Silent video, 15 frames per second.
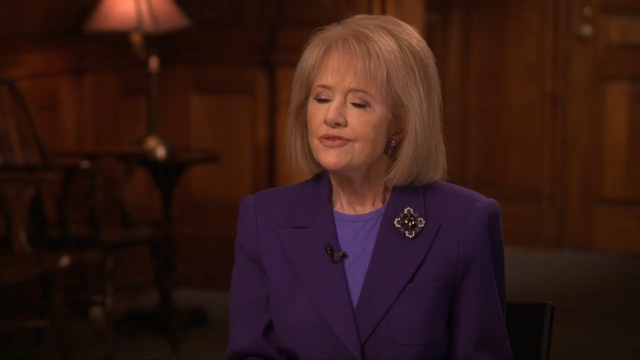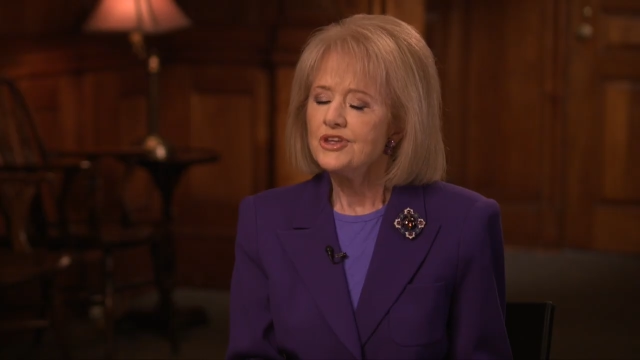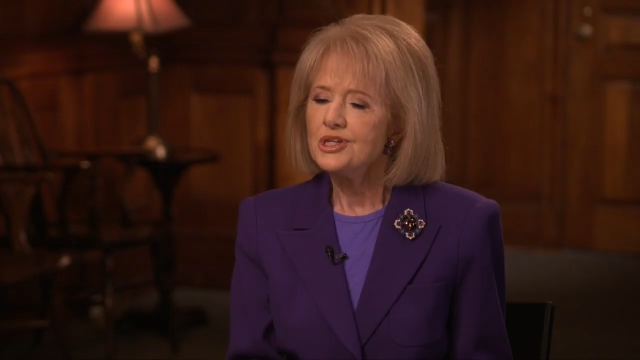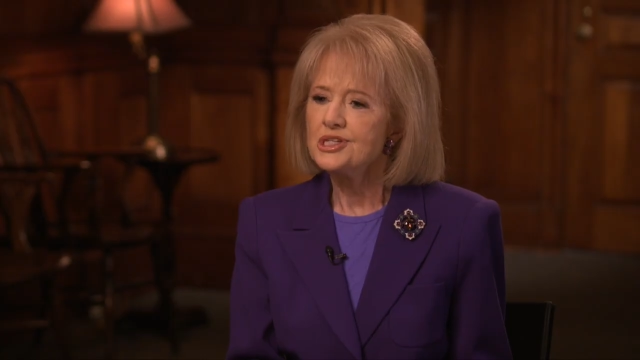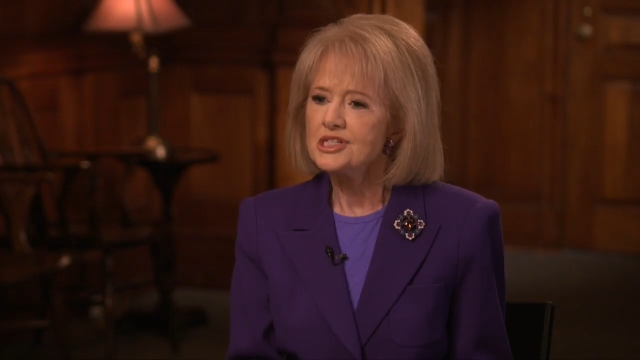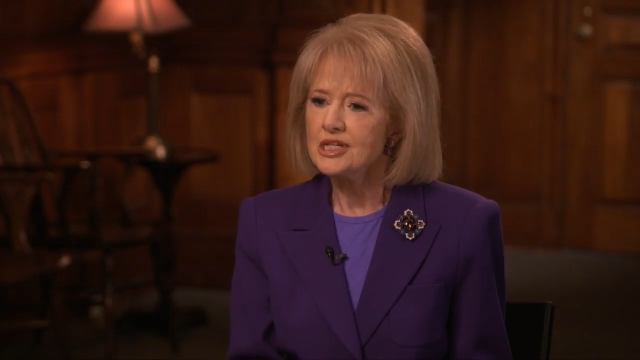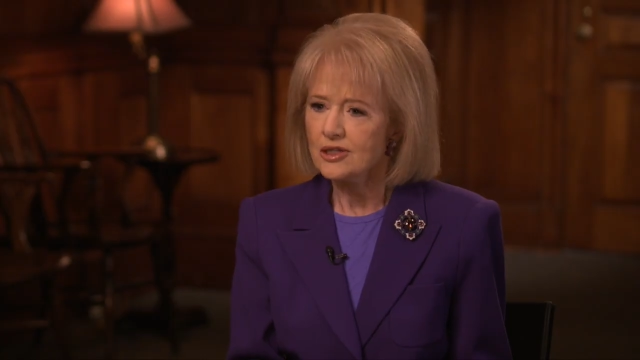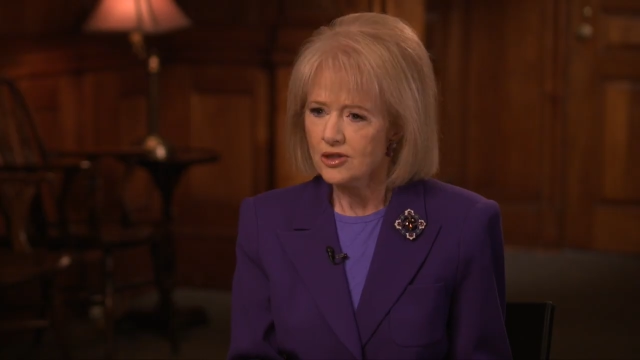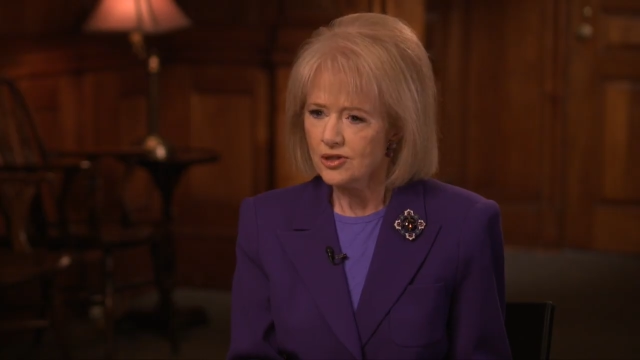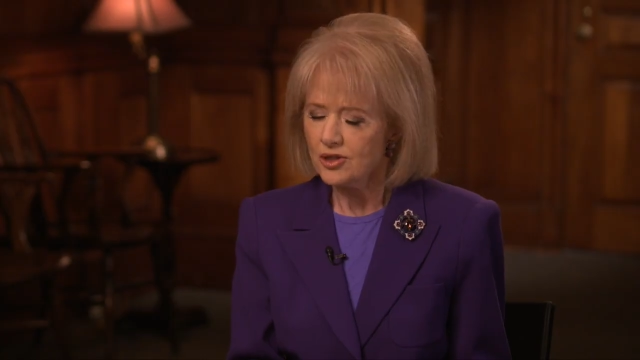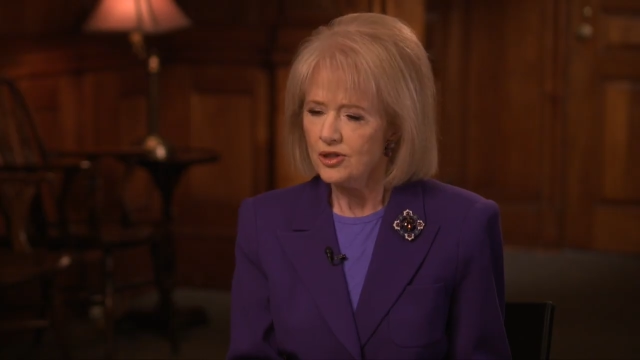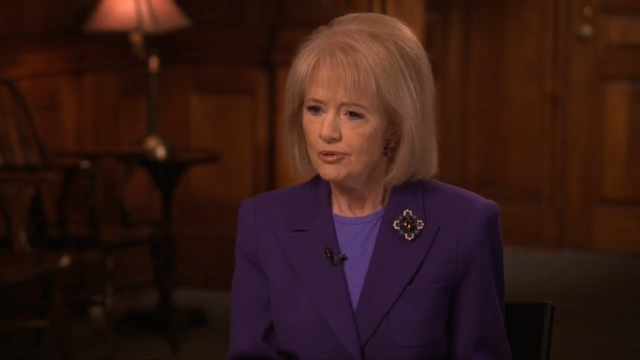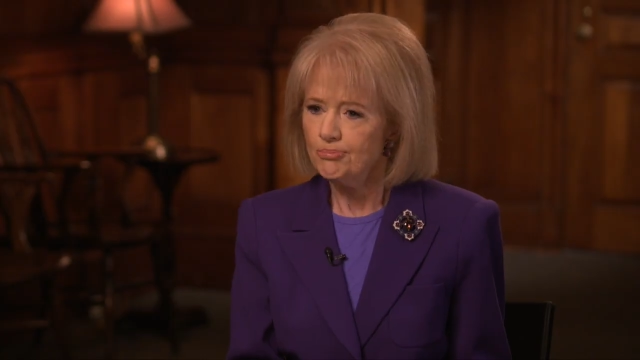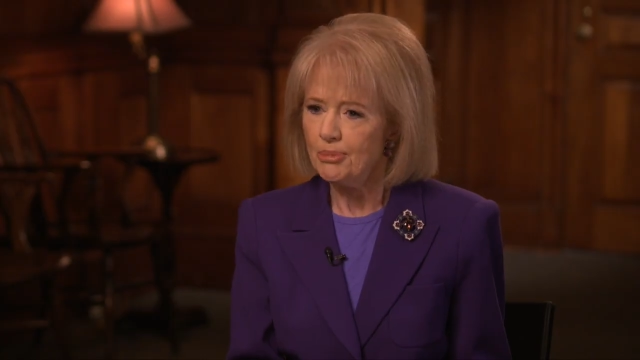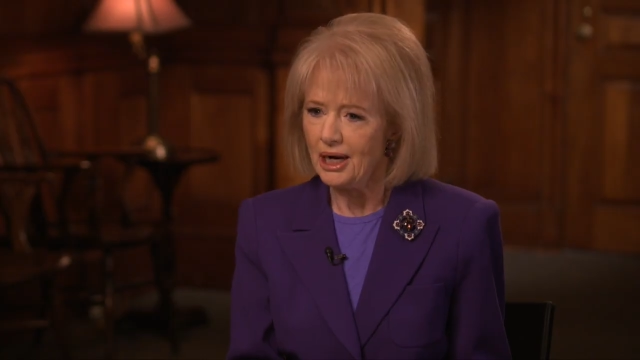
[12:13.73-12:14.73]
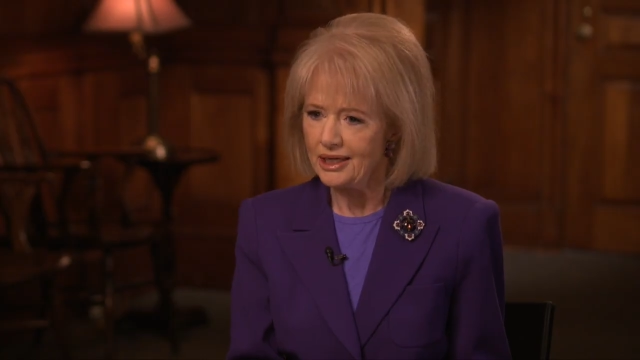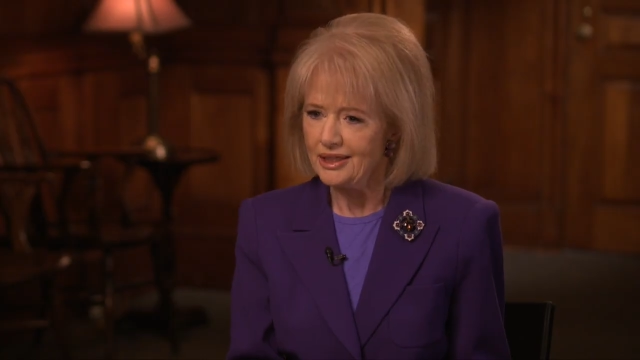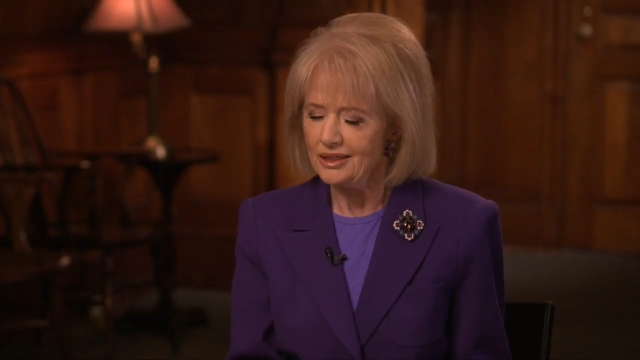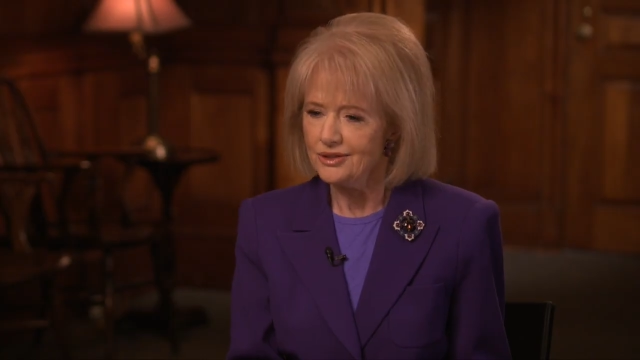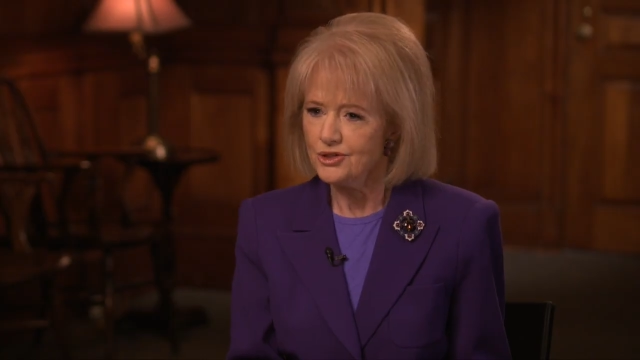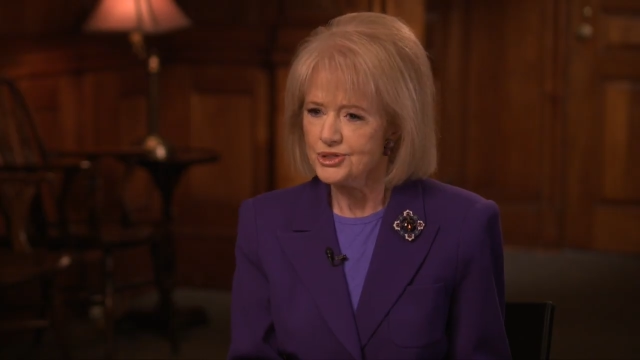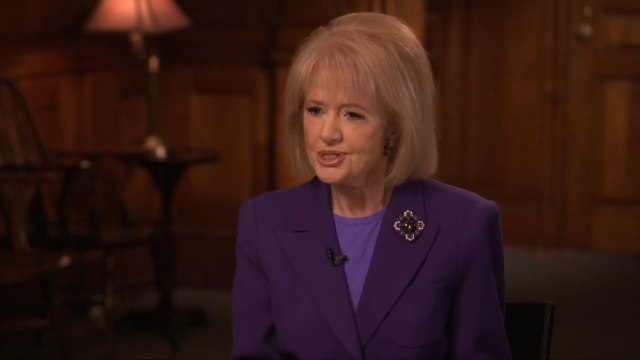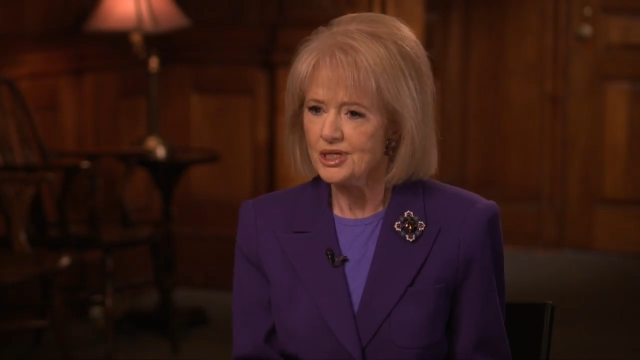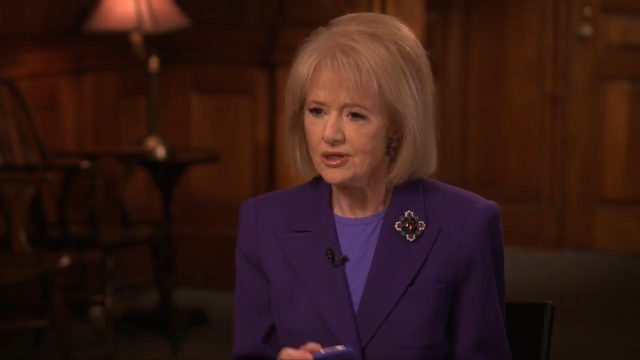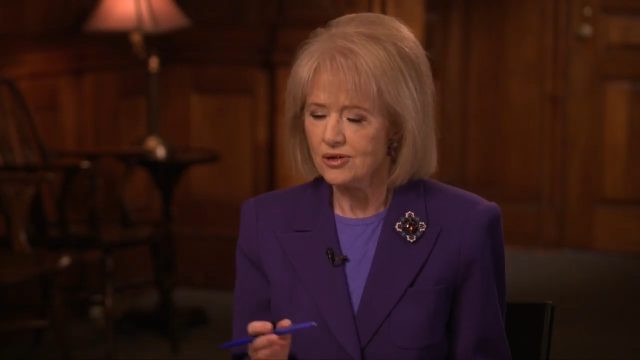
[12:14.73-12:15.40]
the cyclical bucket. Now, yeah.